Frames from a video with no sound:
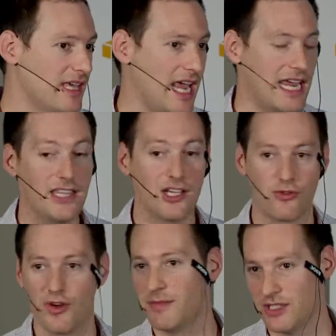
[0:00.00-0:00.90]
and their
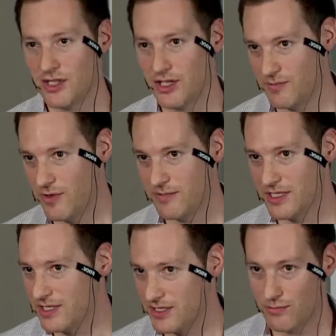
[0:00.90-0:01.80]
agreement to those
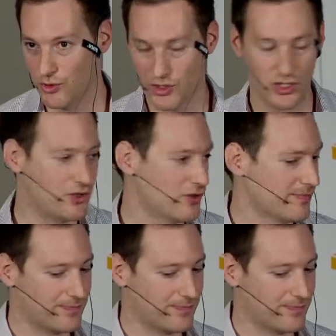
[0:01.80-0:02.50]
premises more secure?